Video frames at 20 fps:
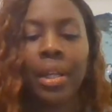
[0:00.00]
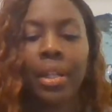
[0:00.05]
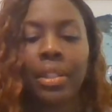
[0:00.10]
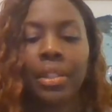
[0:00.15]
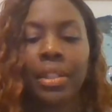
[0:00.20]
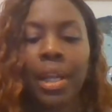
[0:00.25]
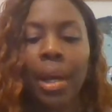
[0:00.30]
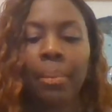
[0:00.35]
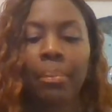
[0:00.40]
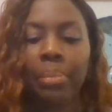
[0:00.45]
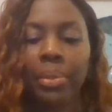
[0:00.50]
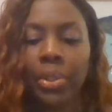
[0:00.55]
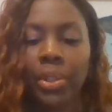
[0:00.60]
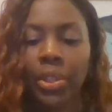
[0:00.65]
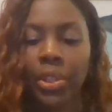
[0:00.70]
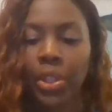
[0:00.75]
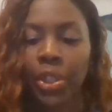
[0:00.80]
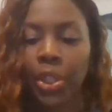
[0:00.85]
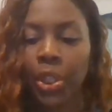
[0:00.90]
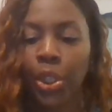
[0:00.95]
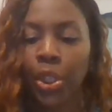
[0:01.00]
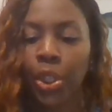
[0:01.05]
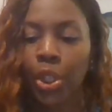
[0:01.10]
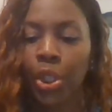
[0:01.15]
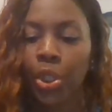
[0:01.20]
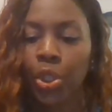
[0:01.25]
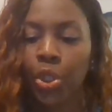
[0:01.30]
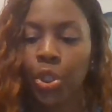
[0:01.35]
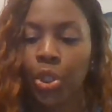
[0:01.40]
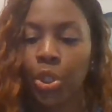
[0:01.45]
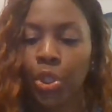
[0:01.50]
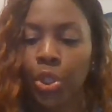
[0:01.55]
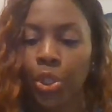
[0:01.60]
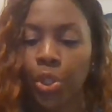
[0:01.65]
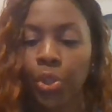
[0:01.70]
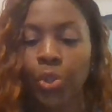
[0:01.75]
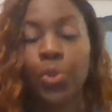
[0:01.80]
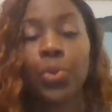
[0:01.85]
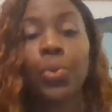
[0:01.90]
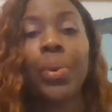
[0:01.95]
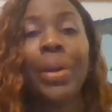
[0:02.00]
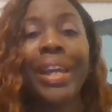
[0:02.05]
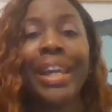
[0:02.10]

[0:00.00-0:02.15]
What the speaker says: Number two,